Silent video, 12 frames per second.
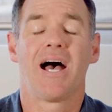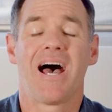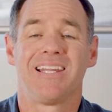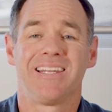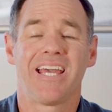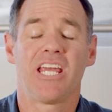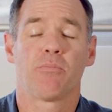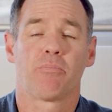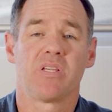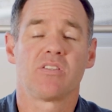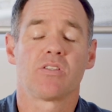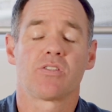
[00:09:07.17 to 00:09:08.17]
Elite
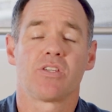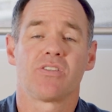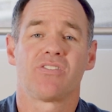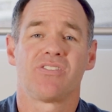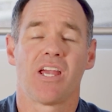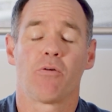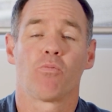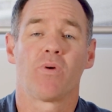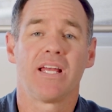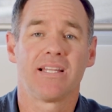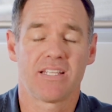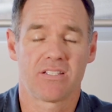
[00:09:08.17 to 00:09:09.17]
businesses set
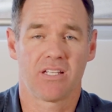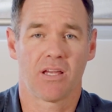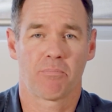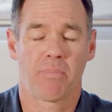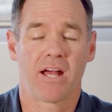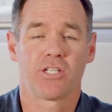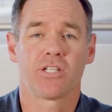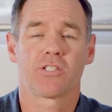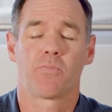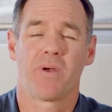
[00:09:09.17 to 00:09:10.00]
realistic budgets,